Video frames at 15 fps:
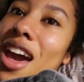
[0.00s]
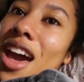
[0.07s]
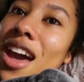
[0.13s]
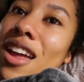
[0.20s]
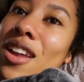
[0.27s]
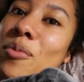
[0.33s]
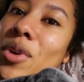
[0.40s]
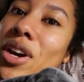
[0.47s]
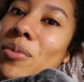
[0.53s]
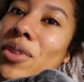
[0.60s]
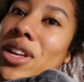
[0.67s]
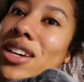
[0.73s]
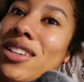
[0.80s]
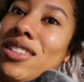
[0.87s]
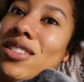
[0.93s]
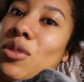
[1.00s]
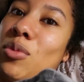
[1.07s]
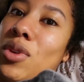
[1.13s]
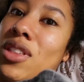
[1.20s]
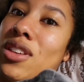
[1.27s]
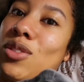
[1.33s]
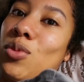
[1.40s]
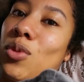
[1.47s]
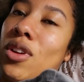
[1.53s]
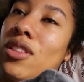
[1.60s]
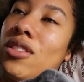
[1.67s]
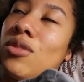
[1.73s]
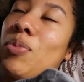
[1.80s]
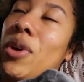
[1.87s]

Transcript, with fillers: and my blanket's going to be this one